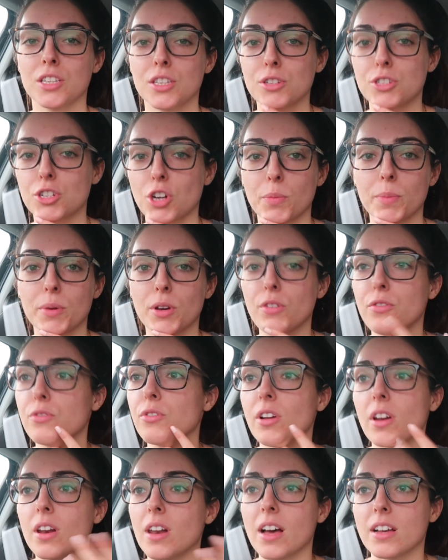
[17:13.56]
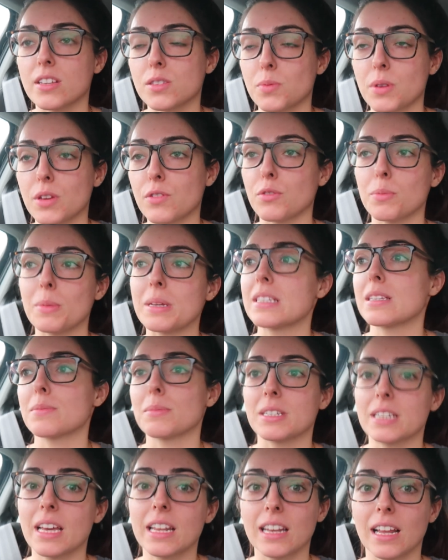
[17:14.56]
you told me off last week for missing
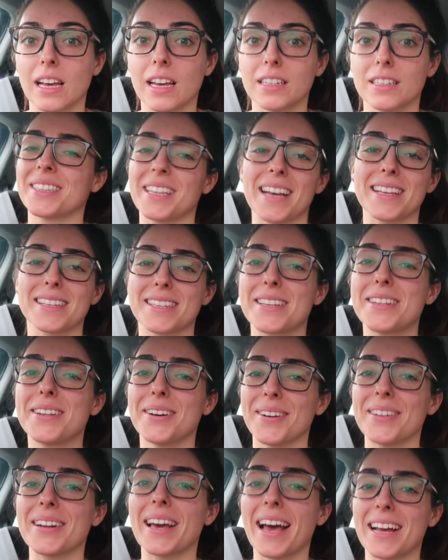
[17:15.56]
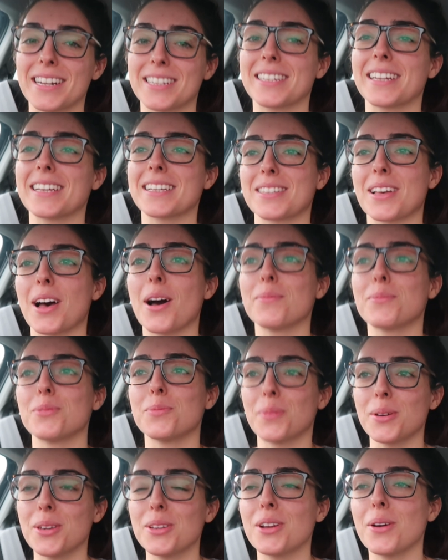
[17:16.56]
my deadline. That's not an actual example,
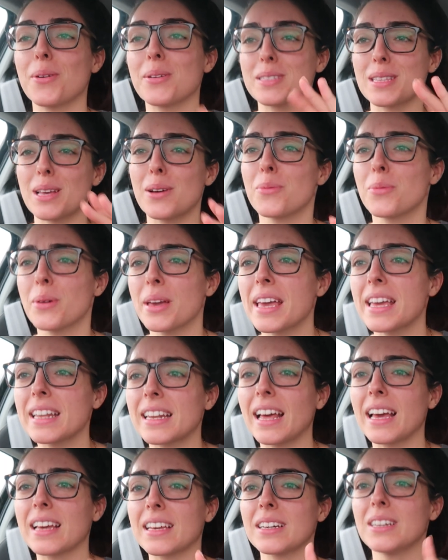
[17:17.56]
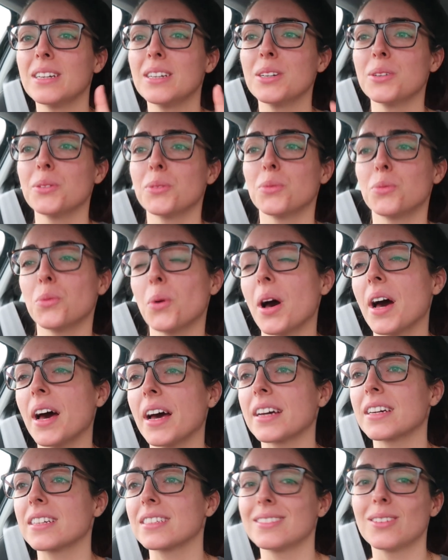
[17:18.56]
but you know, it's that weird like
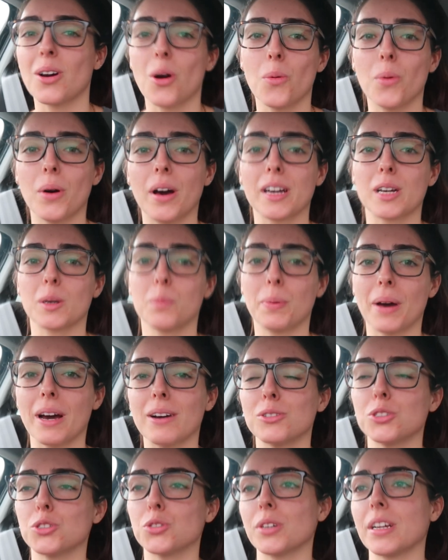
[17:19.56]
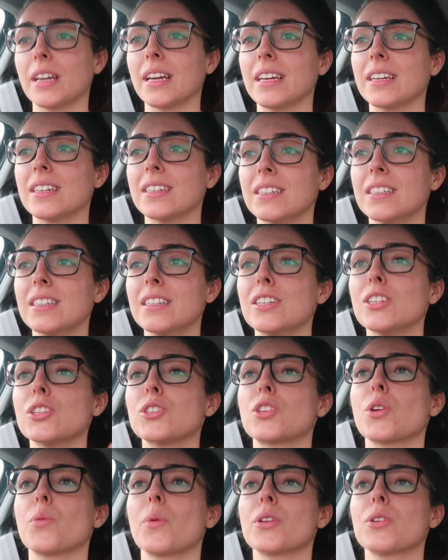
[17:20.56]
work, not work boundary.
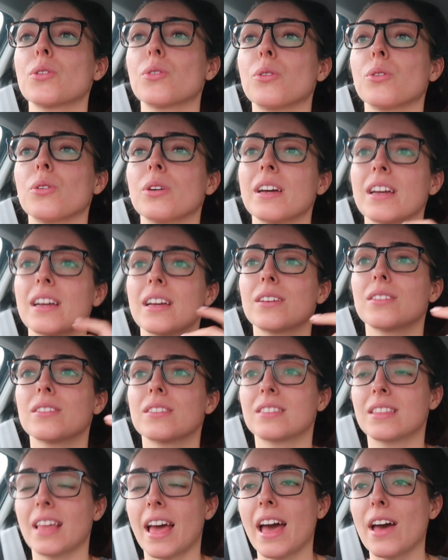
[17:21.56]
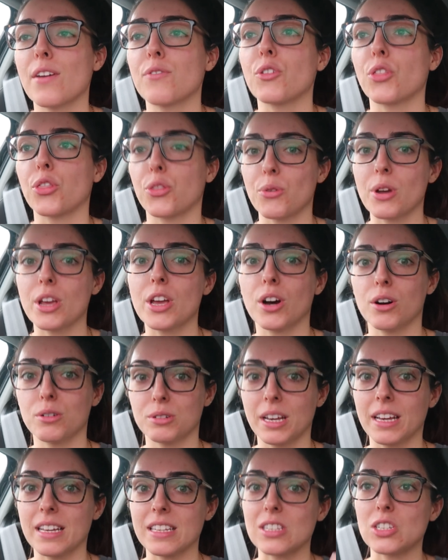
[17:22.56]
So when you're there for three whole
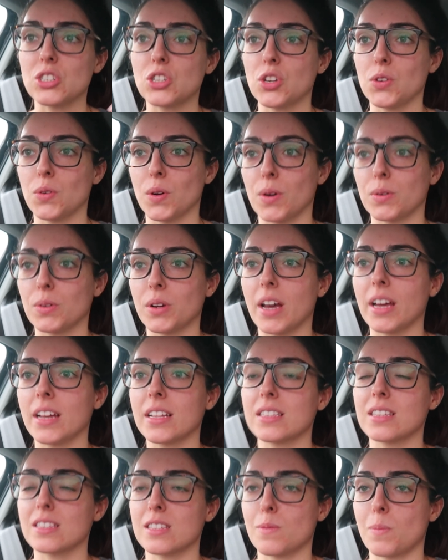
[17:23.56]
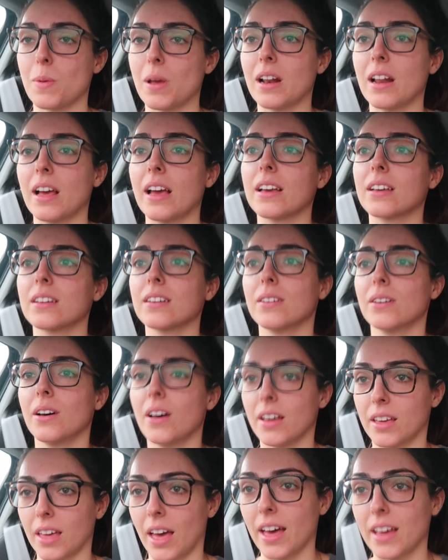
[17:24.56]
days and two whole nights. It's a bit like,
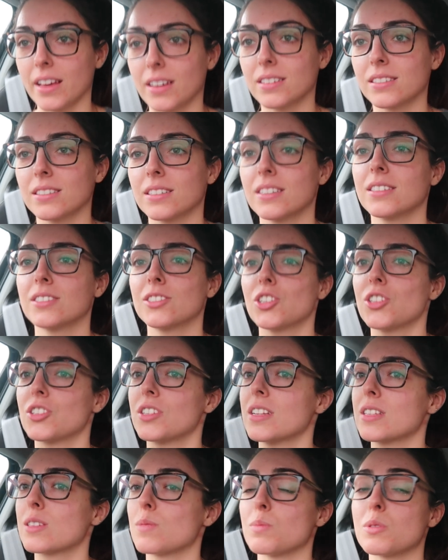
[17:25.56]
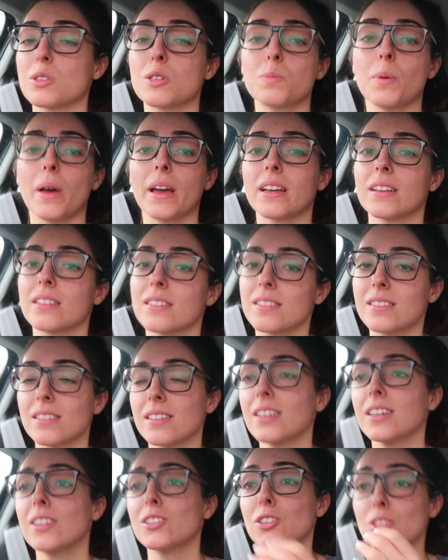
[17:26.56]
okay, just need some space.
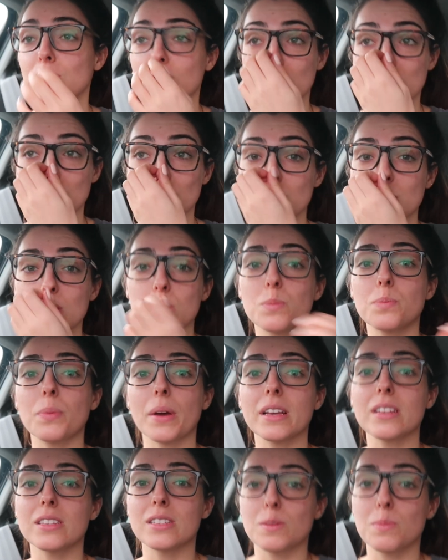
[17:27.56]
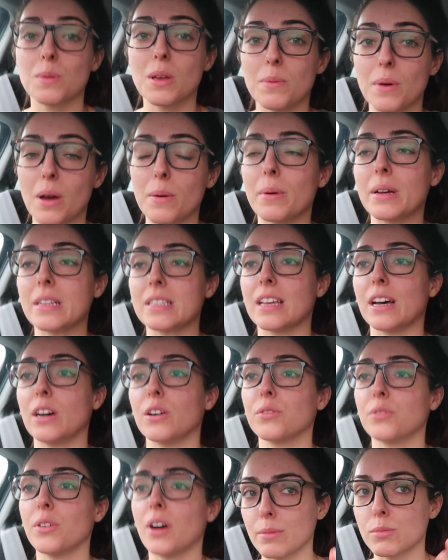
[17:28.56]
Just need some space to be by
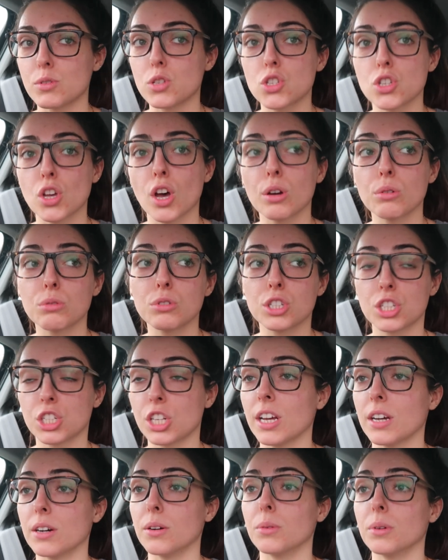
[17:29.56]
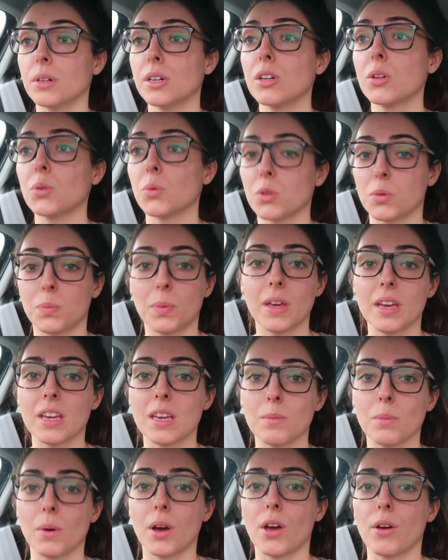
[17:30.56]
myself. I'm so chill with being
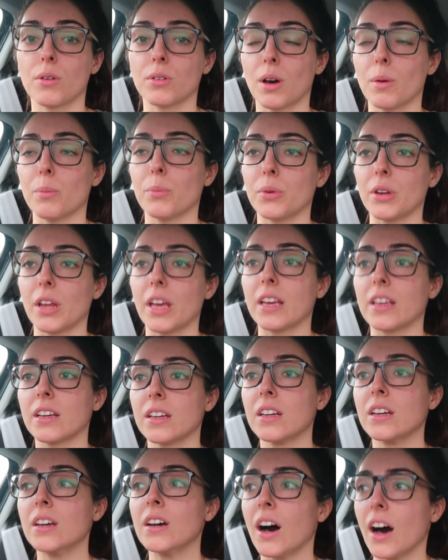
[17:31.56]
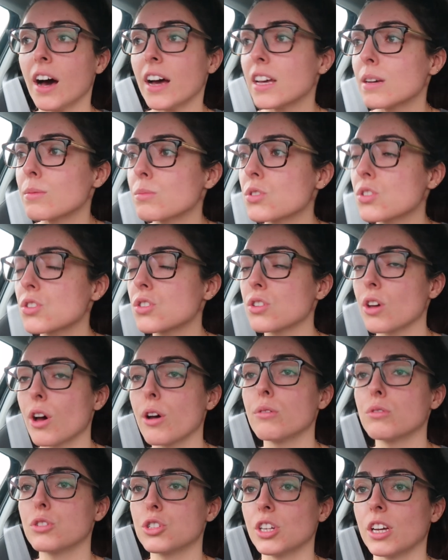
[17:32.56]
in my own company. I am
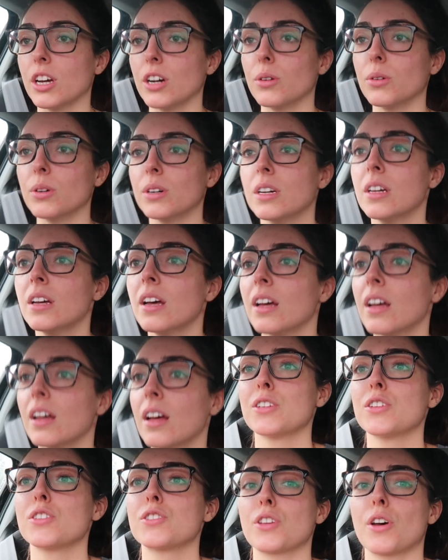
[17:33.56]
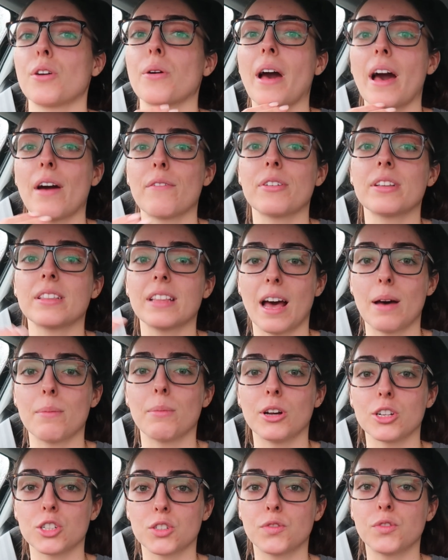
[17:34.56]
so chill. So having that
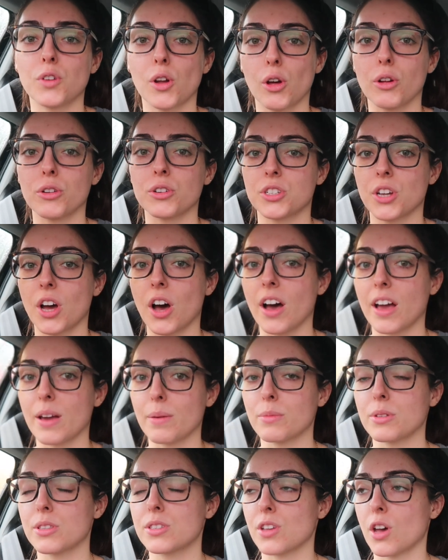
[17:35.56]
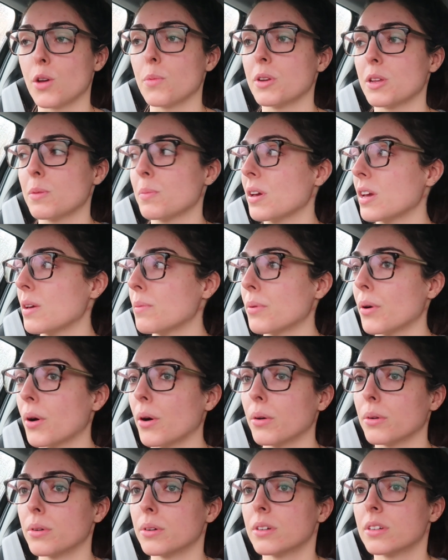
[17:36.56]
much full-on time with so many
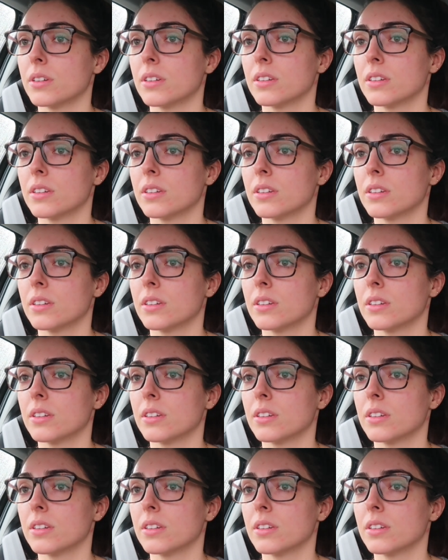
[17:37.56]
people,